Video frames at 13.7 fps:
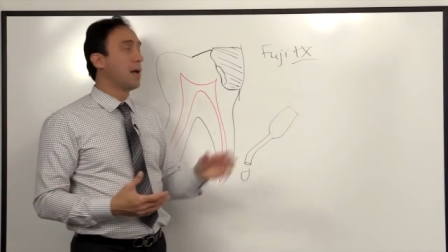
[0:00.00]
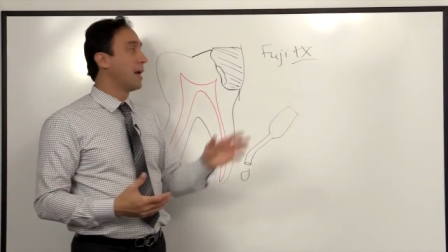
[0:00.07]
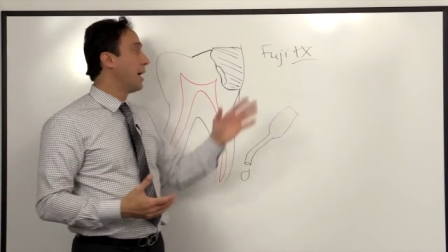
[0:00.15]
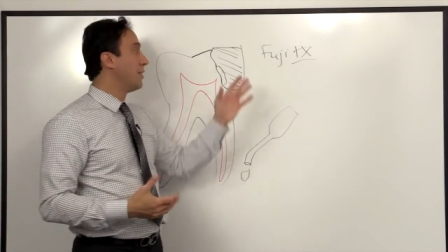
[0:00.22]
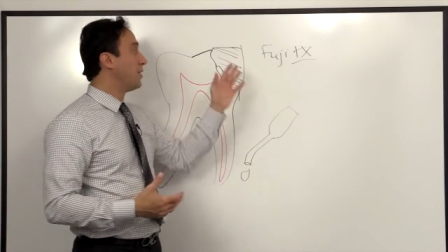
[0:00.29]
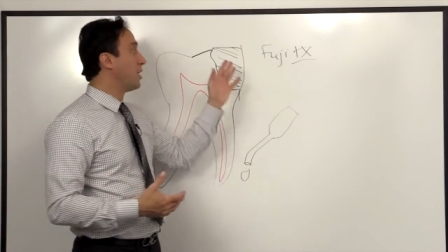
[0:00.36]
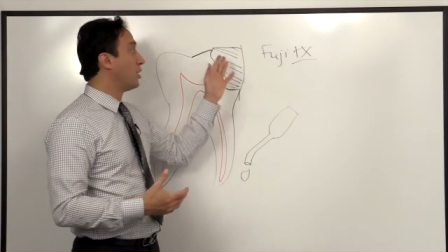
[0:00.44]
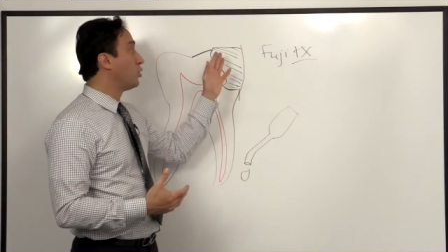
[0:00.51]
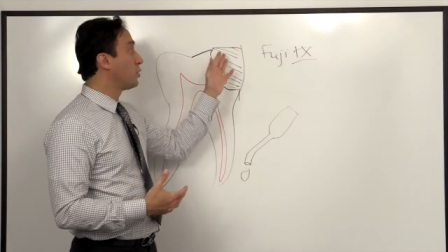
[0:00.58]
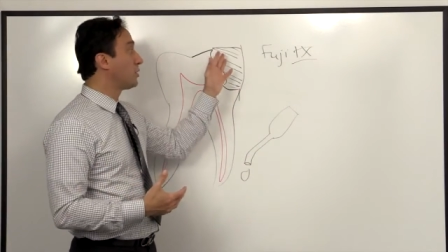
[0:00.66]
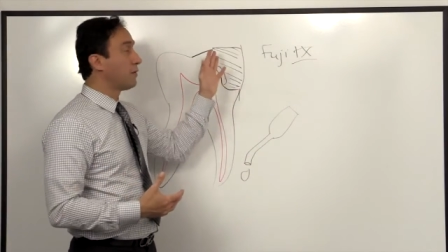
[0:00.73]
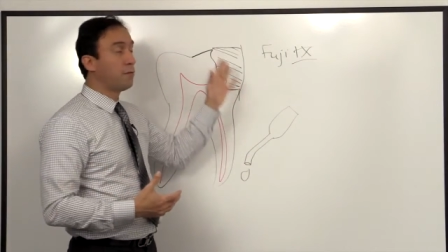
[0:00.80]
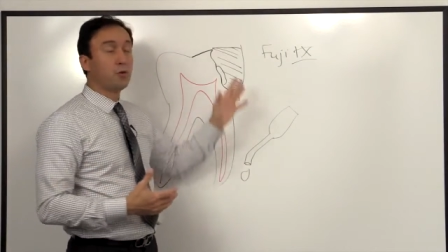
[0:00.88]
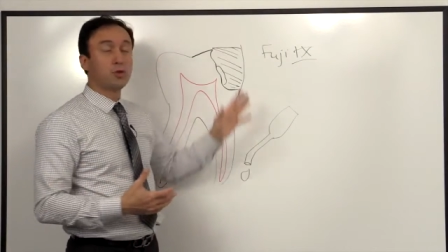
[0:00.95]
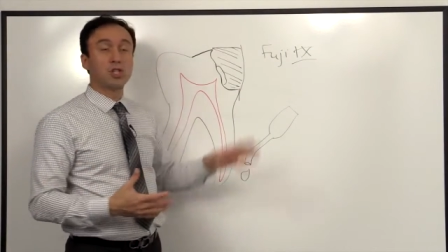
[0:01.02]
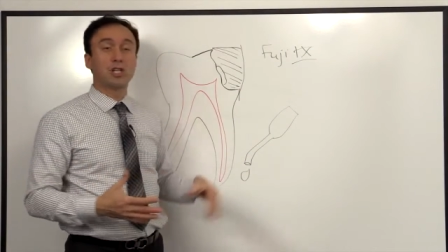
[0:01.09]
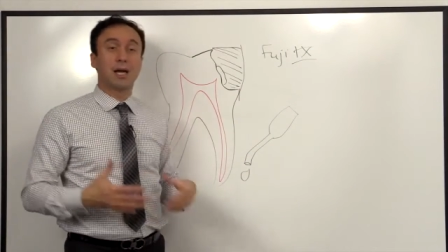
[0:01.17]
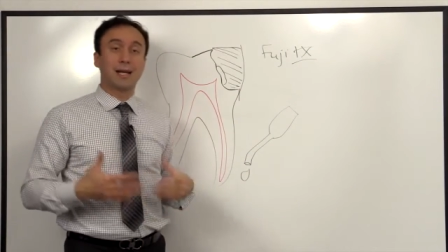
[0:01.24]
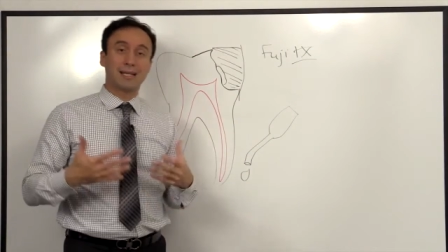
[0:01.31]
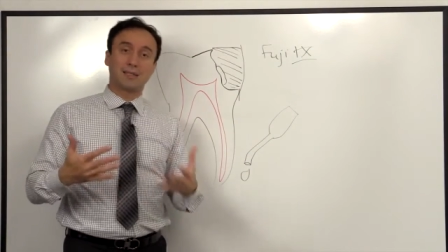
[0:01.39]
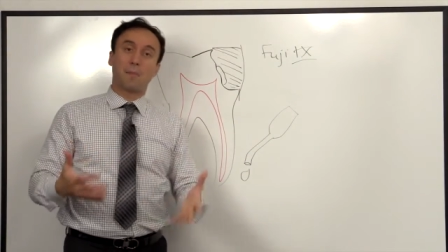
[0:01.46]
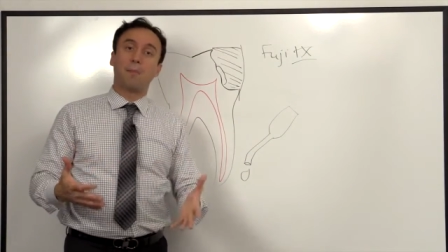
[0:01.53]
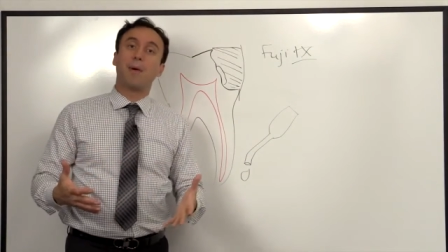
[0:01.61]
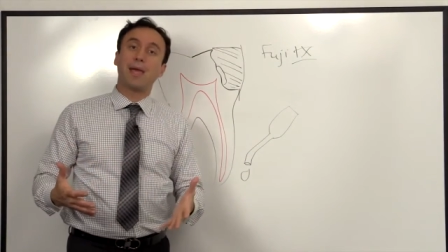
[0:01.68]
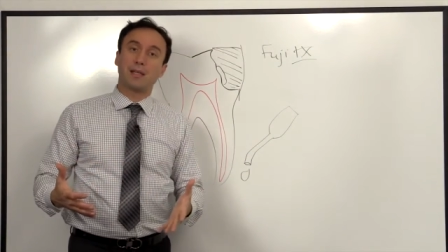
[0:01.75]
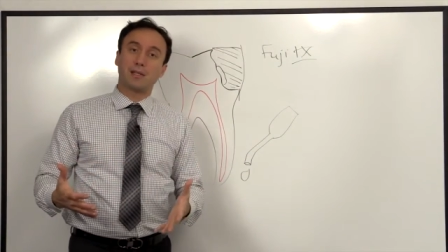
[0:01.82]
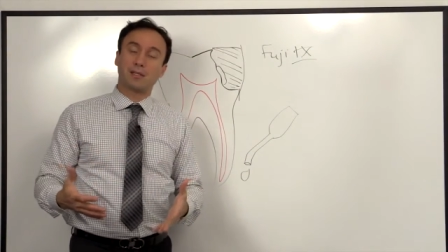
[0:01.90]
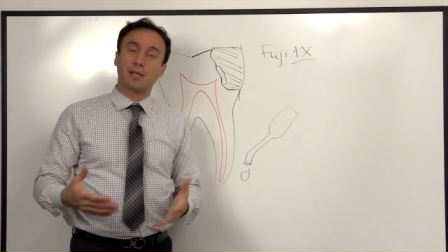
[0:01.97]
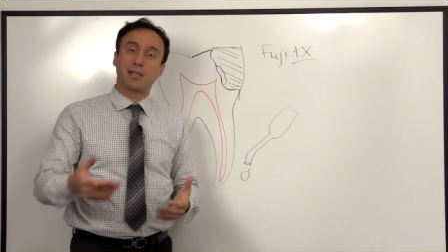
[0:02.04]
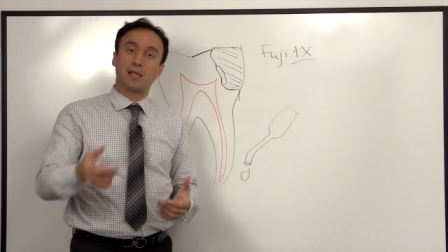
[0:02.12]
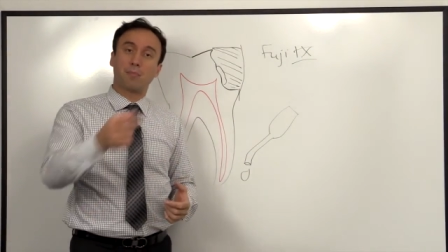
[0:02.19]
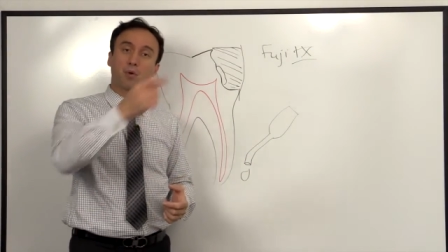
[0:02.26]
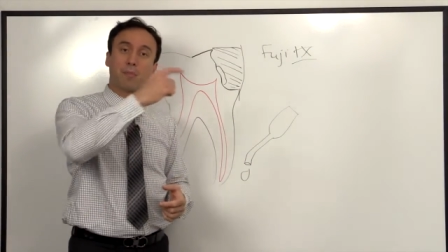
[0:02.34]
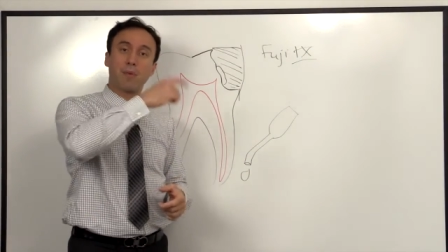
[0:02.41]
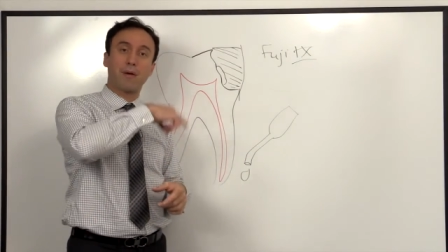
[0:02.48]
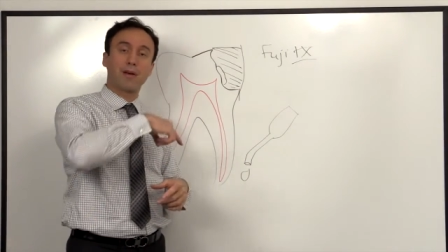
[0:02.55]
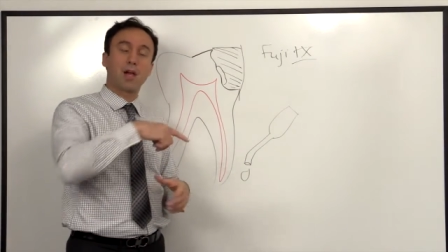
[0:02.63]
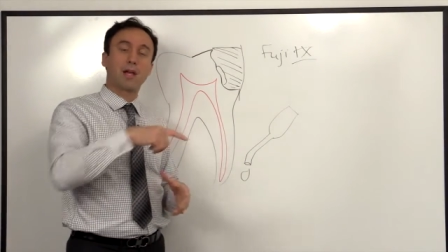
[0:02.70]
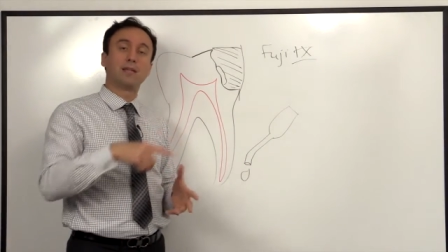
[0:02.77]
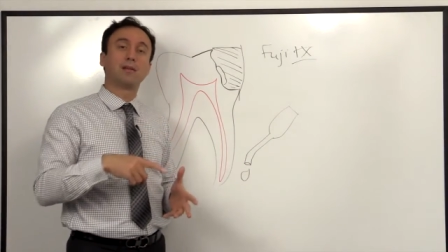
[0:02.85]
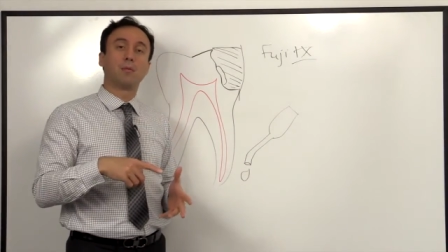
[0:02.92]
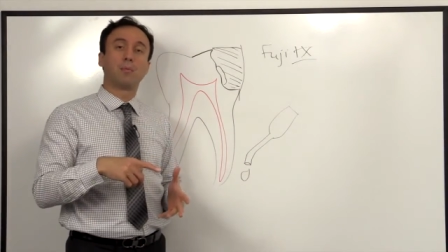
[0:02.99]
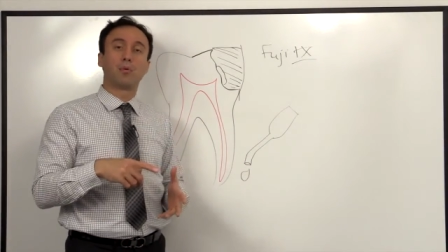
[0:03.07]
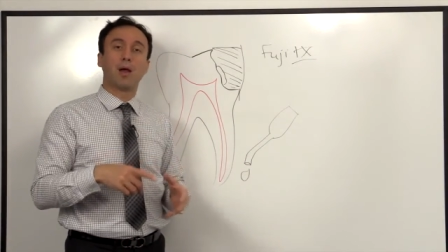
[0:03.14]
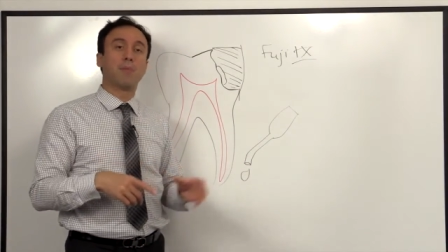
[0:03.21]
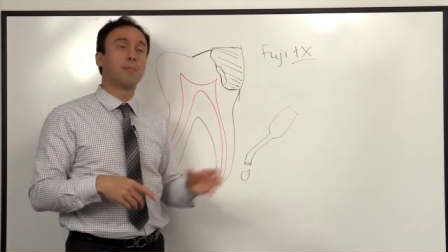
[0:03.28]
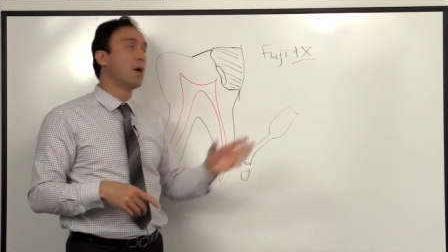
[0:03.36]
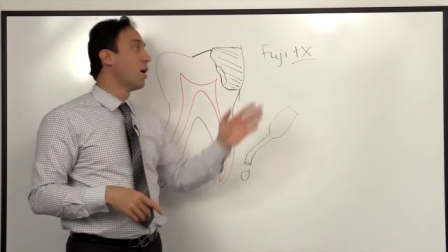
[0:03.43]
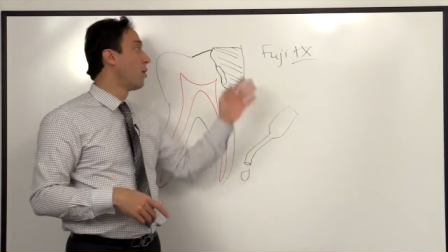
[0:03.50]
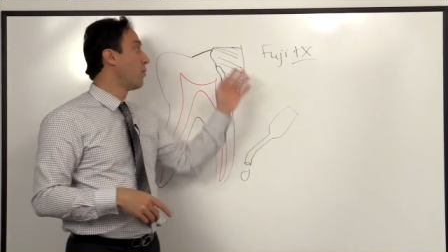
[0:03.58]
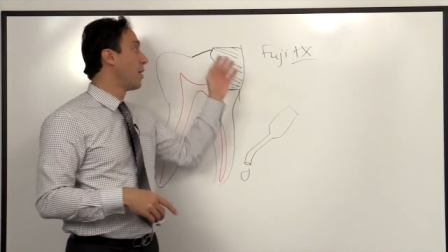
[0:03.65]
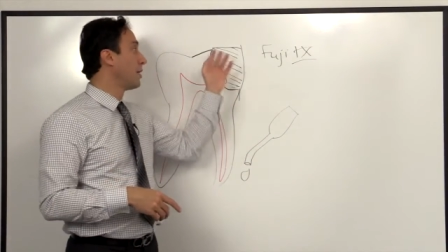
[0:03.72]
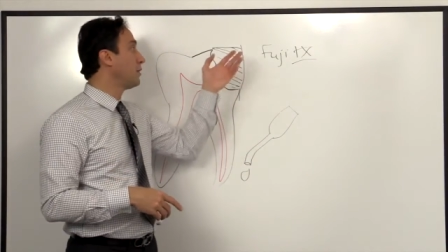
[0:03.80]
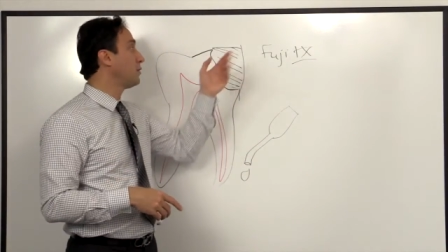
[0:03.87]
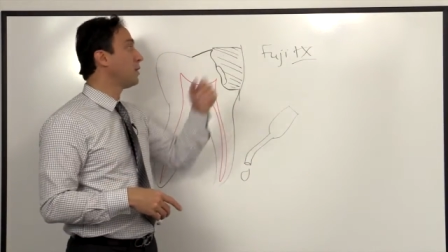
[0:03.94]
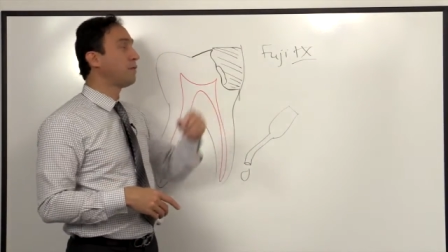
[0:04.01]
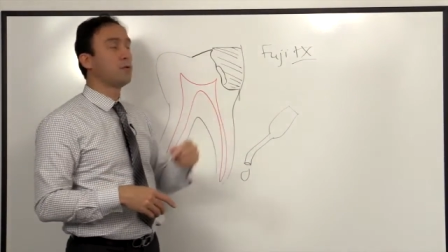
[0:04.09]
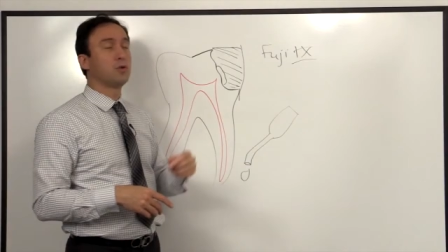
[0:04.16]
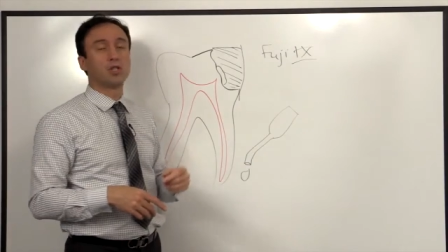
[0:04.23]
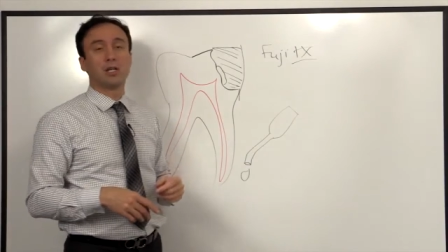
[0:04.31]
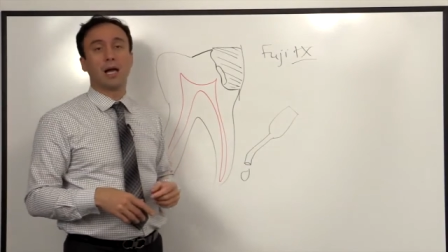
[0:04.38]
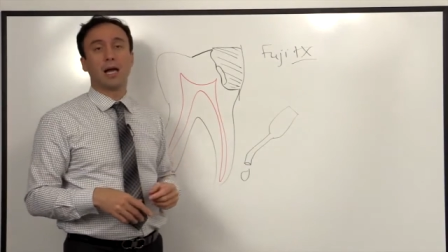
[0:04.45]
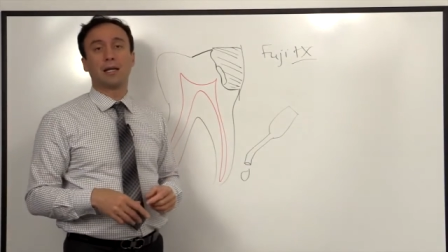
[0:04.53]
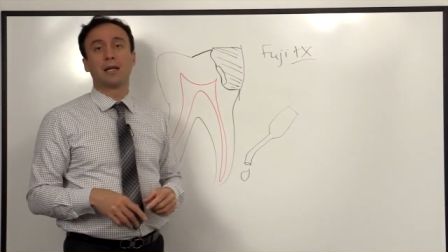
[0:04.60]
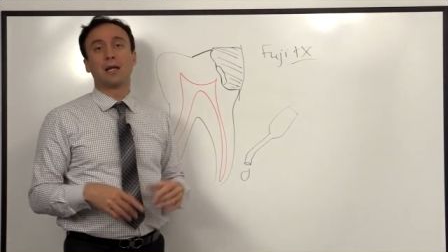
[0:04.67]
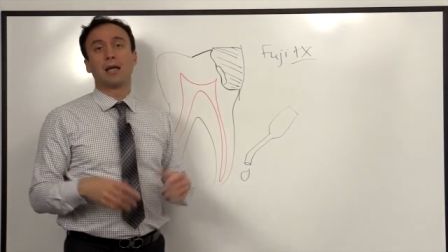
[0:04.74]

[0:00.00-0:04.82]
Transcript: and they use the Fuji9 as the base and they prepare an ideal prep right into the Fuji9